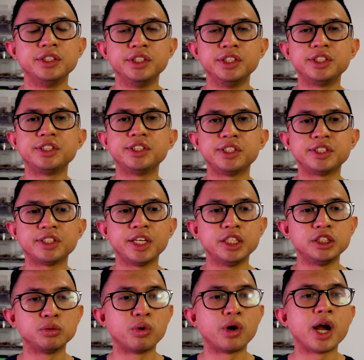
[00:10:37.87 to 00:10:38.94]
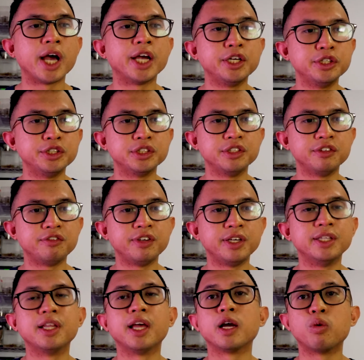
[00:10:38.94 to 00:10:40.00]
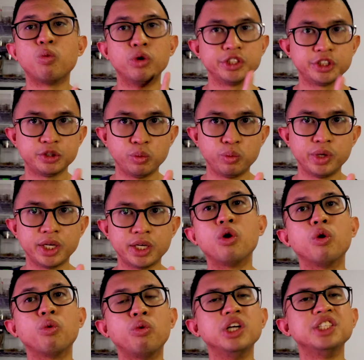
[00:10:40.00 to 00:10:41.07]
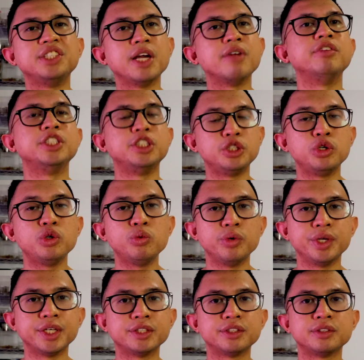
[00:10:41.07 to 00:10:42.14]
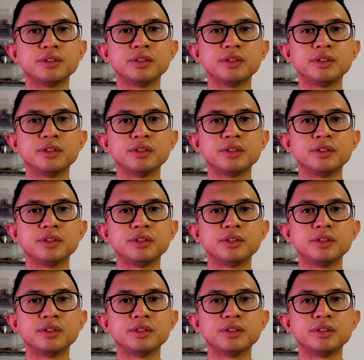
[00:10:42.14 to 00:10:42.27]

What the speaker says: This is the stage where I usually feed like once a week or once every 2 weeks,